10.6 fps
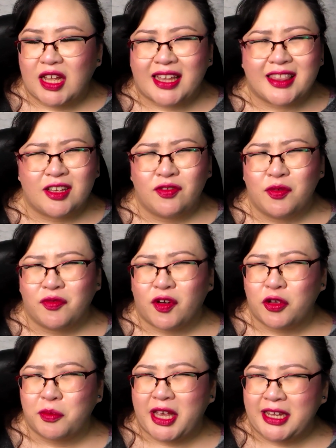I think from
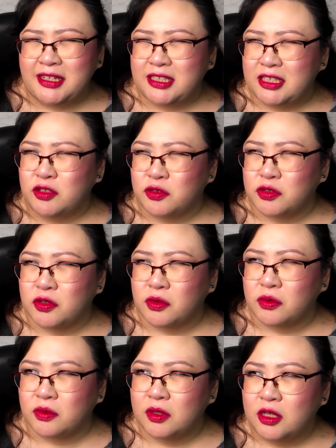volume 18 or
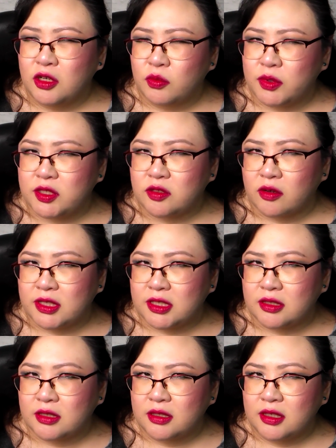so, we
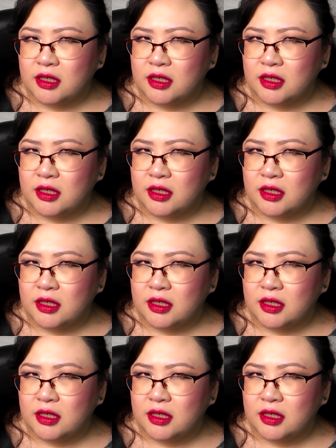started.